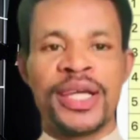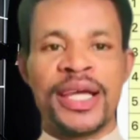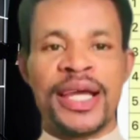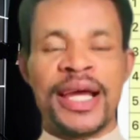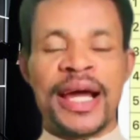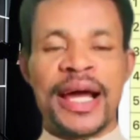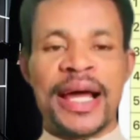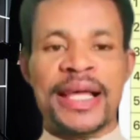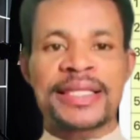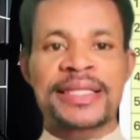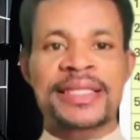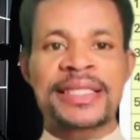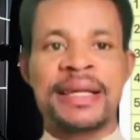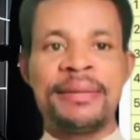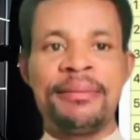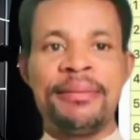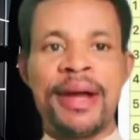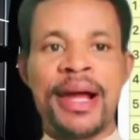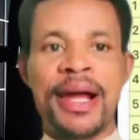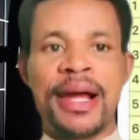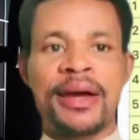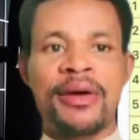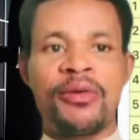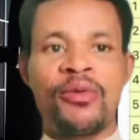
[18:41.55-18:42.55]
you need to
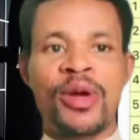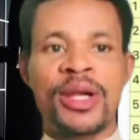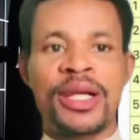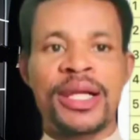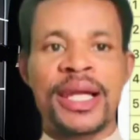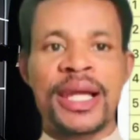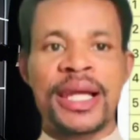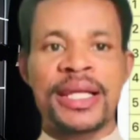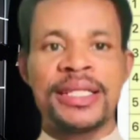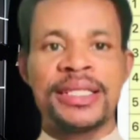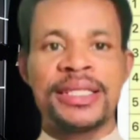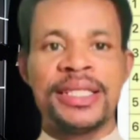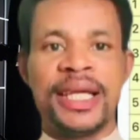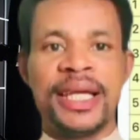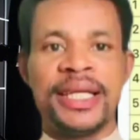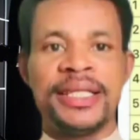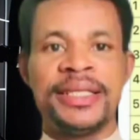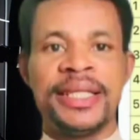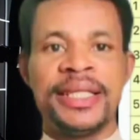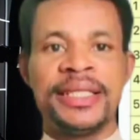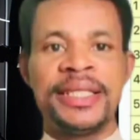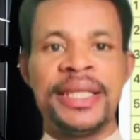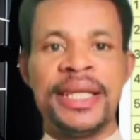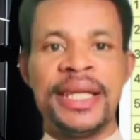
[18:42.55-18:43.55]
win games
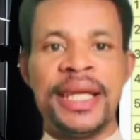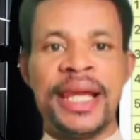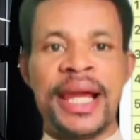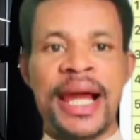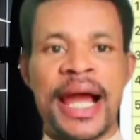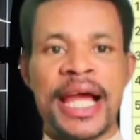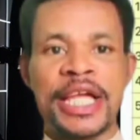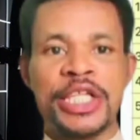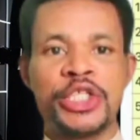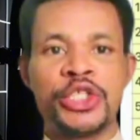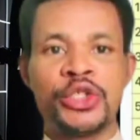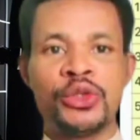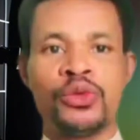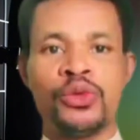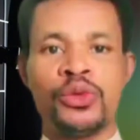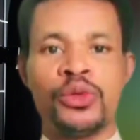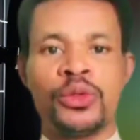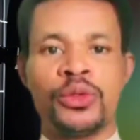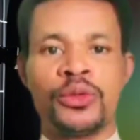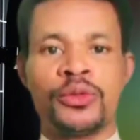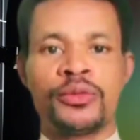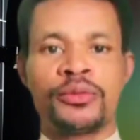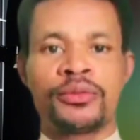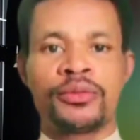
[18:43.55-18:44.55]
in group stages,
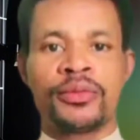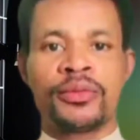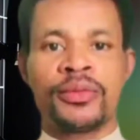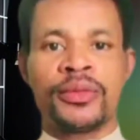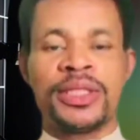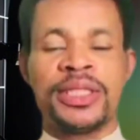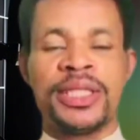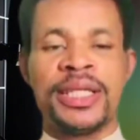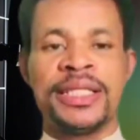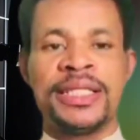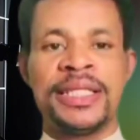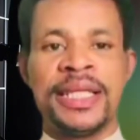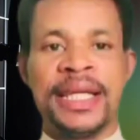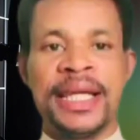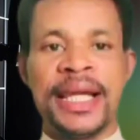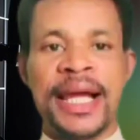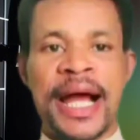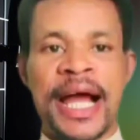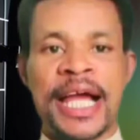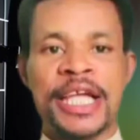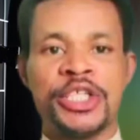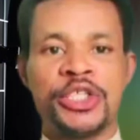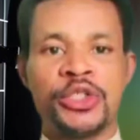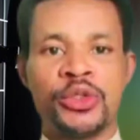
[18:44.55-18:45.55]
in
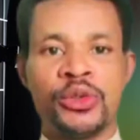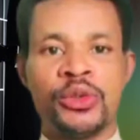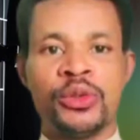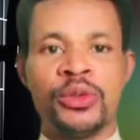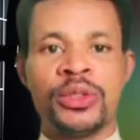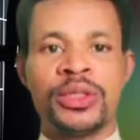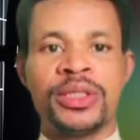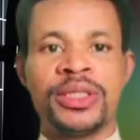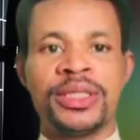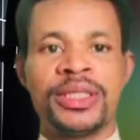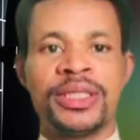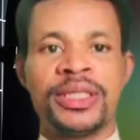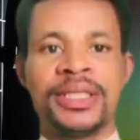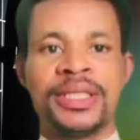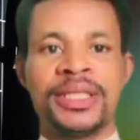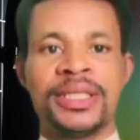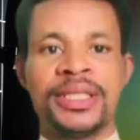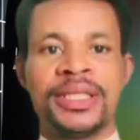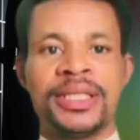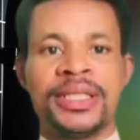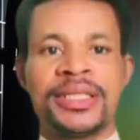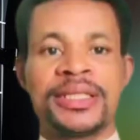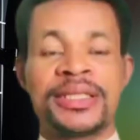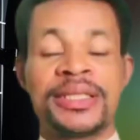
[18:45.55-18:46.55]
quarterfinals, in
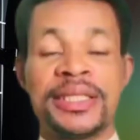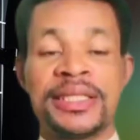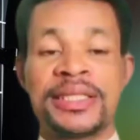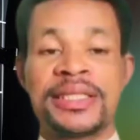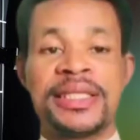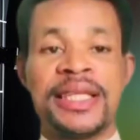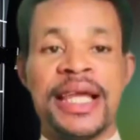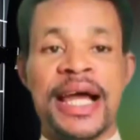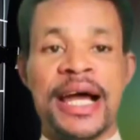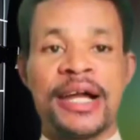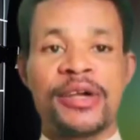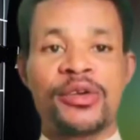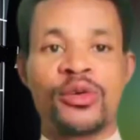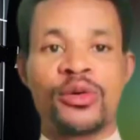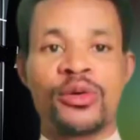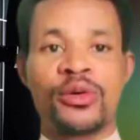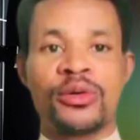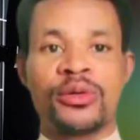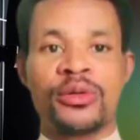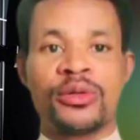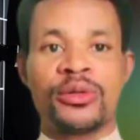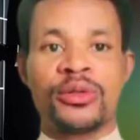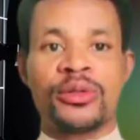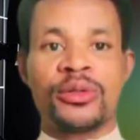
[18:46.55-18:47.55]
semifinals. It keeps
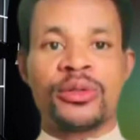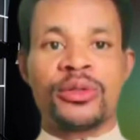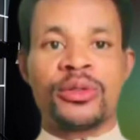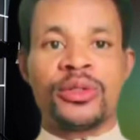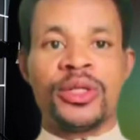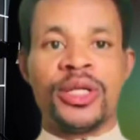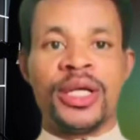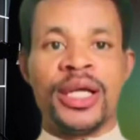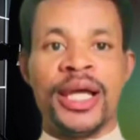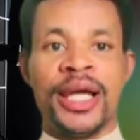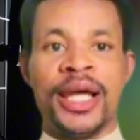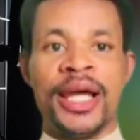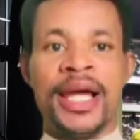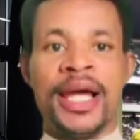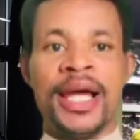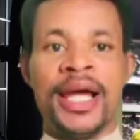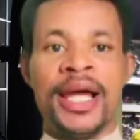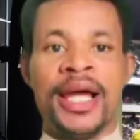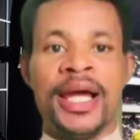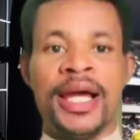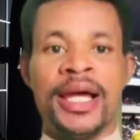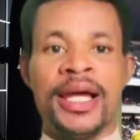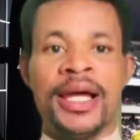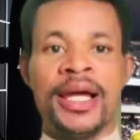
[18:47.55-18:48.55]
increasing as
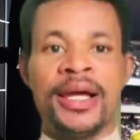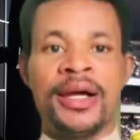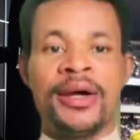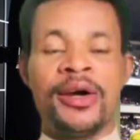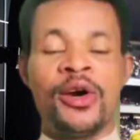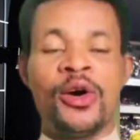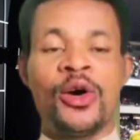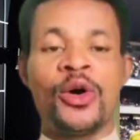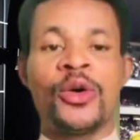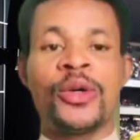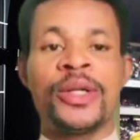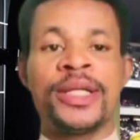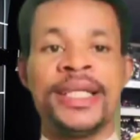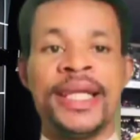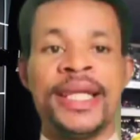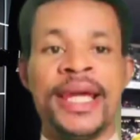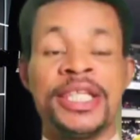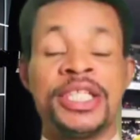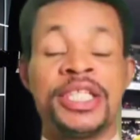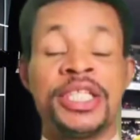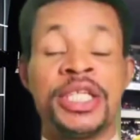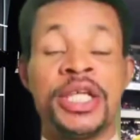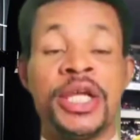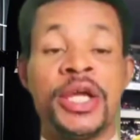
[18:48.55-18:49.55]
you progress.
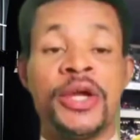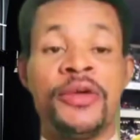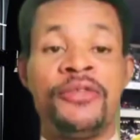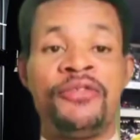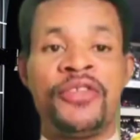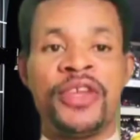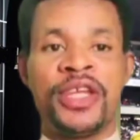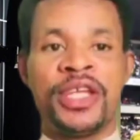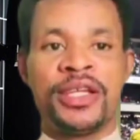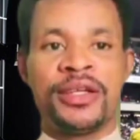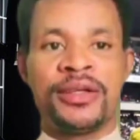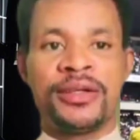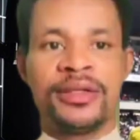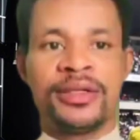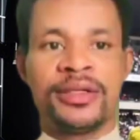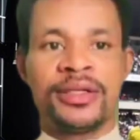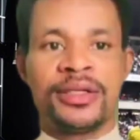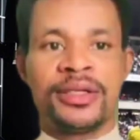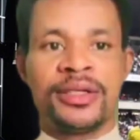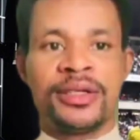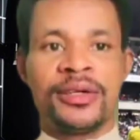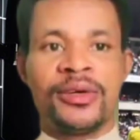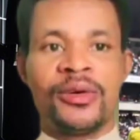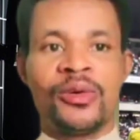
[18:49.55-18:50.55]
So what I can
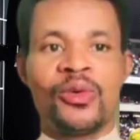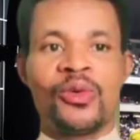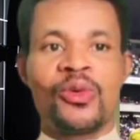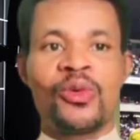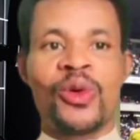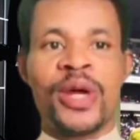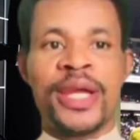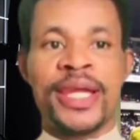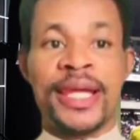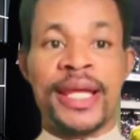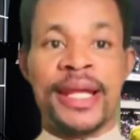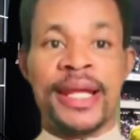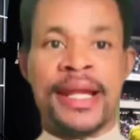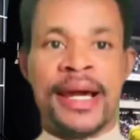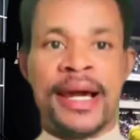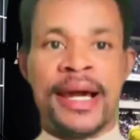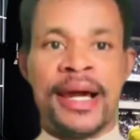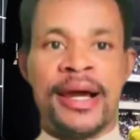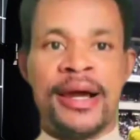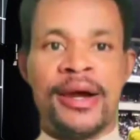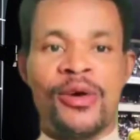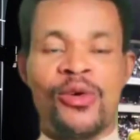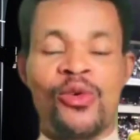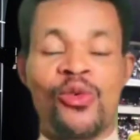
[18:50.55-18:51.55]
say is that
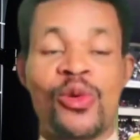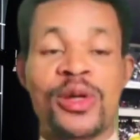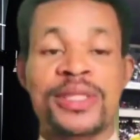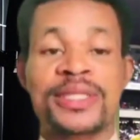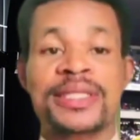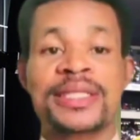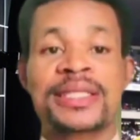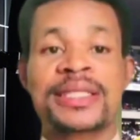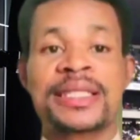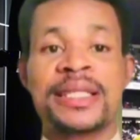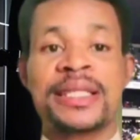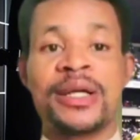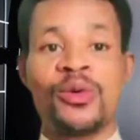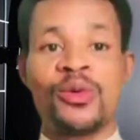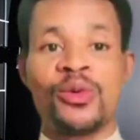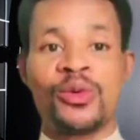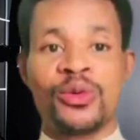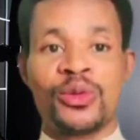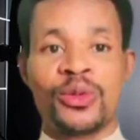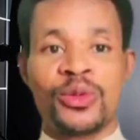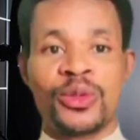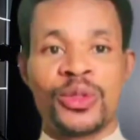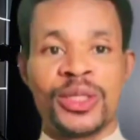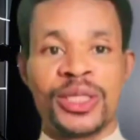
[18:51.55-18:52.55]
Dreams FC have
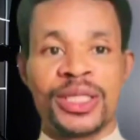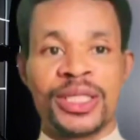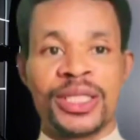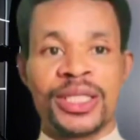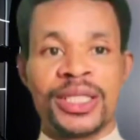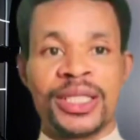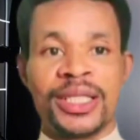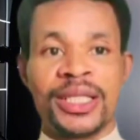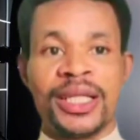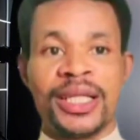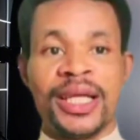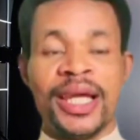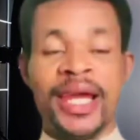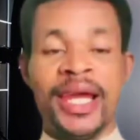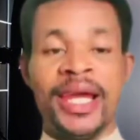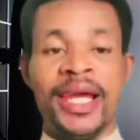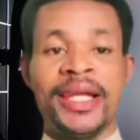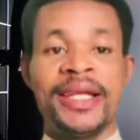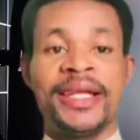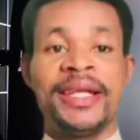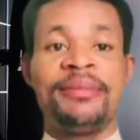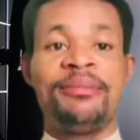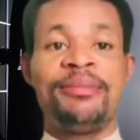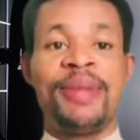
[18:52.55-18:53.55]
won against
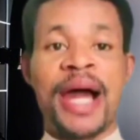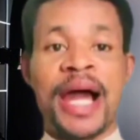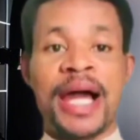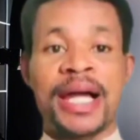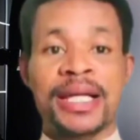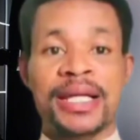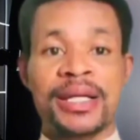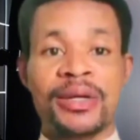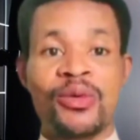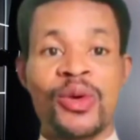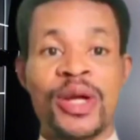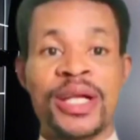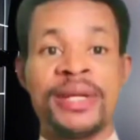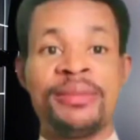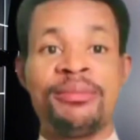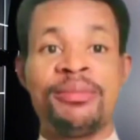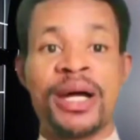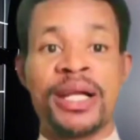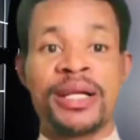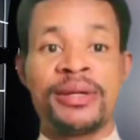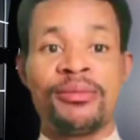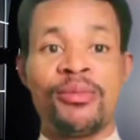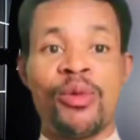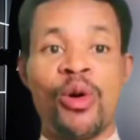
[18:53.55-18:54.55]
Stade Malien
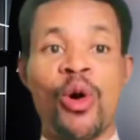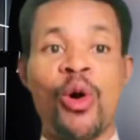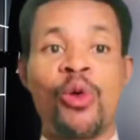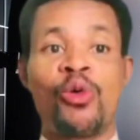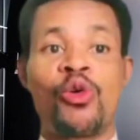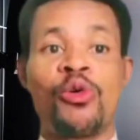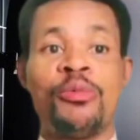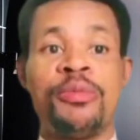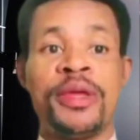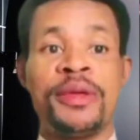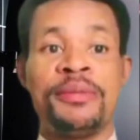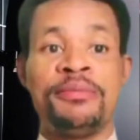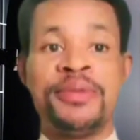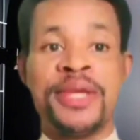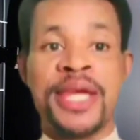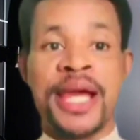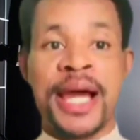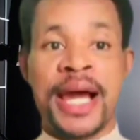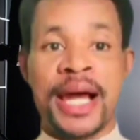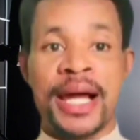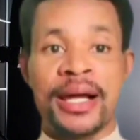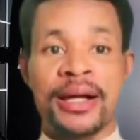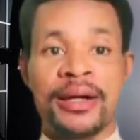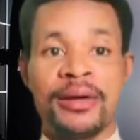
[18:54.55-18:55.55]
in the
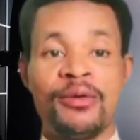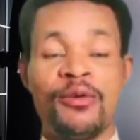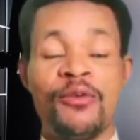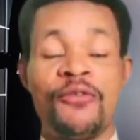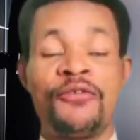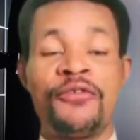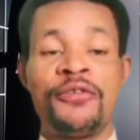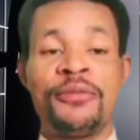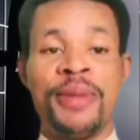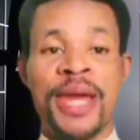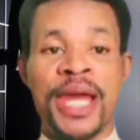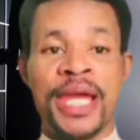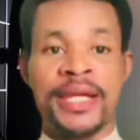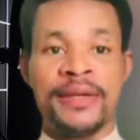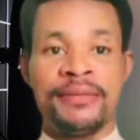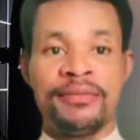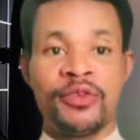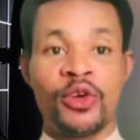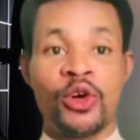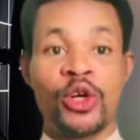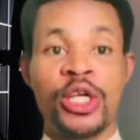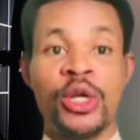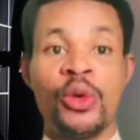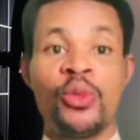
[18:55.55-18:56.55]
quarterfinals. If they
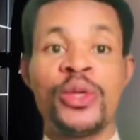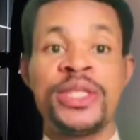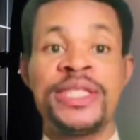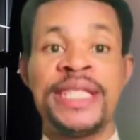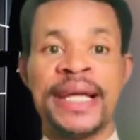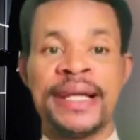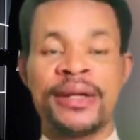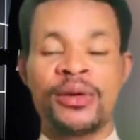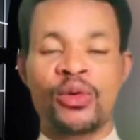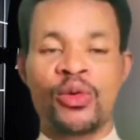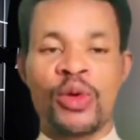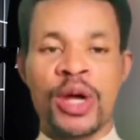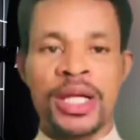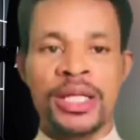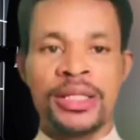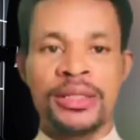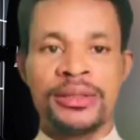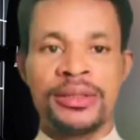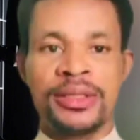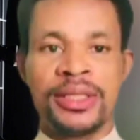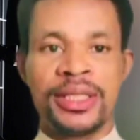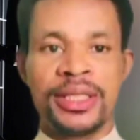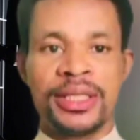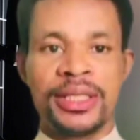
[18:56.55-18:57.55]
win
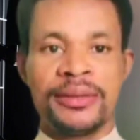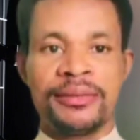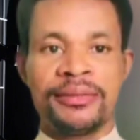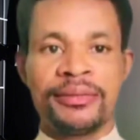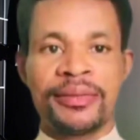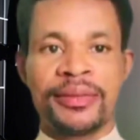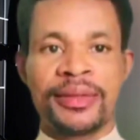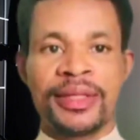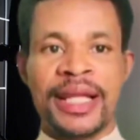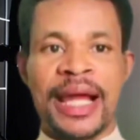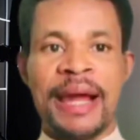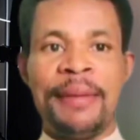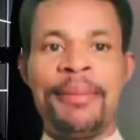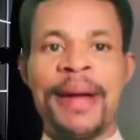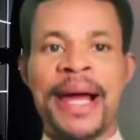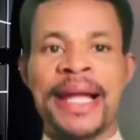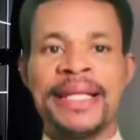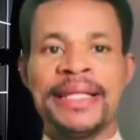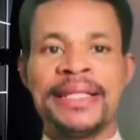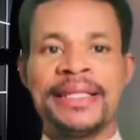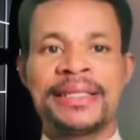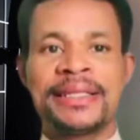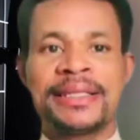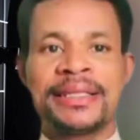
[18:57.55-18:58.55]
in Kumasi,
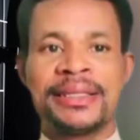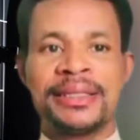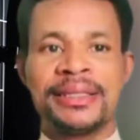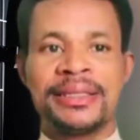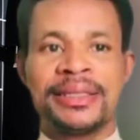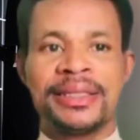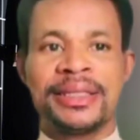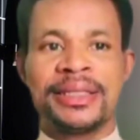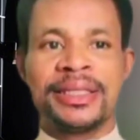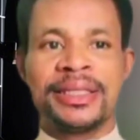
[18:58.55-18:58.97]
it